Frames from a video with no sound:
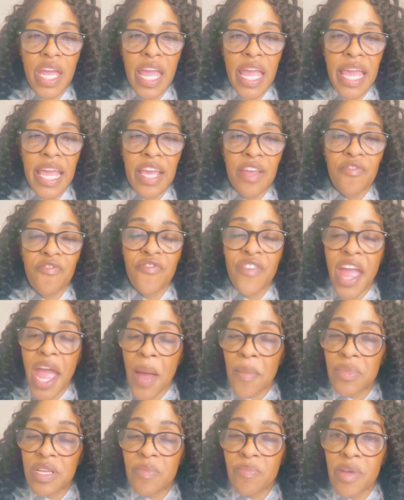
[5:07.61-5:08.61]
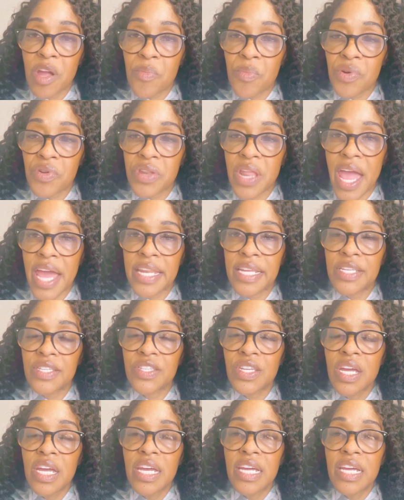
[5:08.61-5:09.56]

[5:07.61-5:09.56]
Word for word: a family member that is